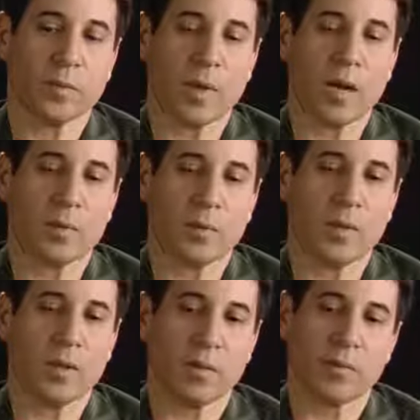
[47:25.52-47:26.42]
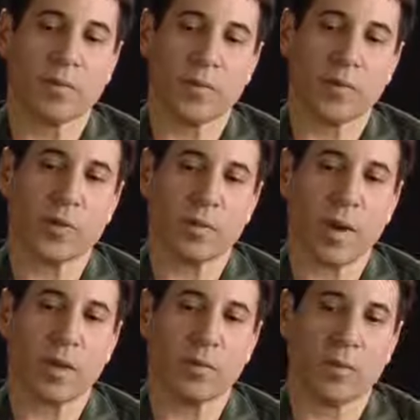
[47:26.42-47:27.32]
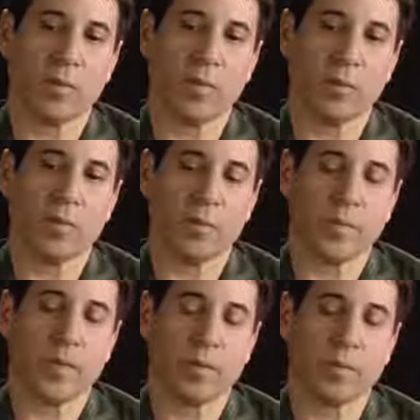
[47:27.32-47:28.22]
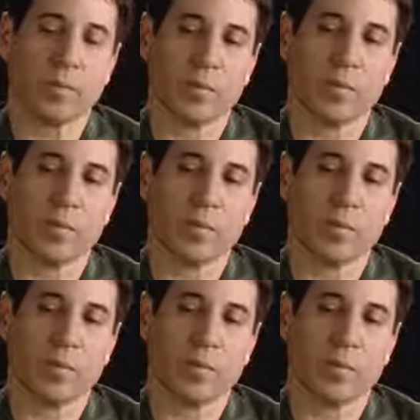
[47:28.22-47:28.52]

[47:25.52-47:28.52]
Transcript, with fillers: rock and, you know, Jersey rock and roll, you know,